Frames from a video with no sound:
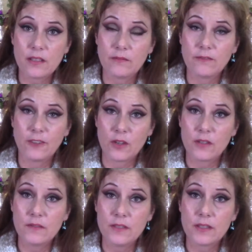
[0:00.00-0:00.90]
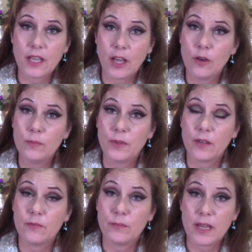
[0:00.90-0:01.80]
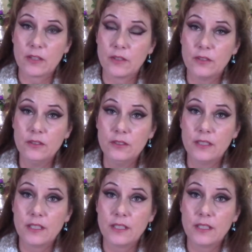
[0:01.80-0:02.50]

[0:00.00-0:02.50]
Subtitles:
involves the help of medical